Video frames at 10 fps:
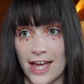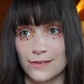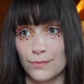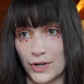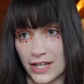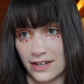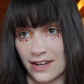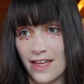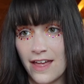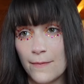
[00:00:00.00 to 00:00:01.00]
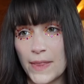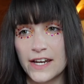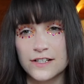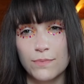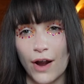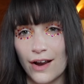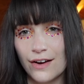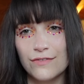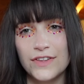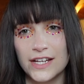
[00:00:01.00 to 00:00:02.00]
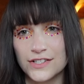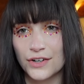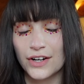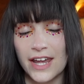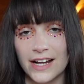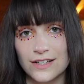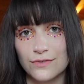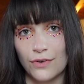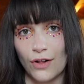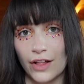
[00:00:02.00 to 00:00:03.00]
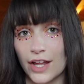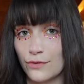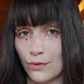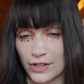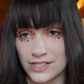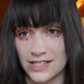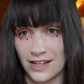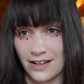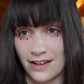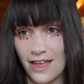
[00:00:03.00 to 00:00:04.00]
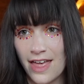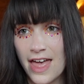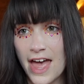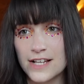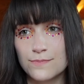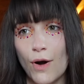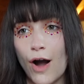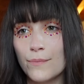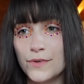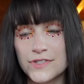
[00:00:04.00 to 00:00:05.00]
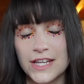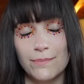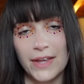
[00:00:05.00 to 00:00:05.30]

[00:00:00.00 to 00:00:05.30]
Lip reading: and Britain, and as part of the interconnected folk and rock scene. As pop music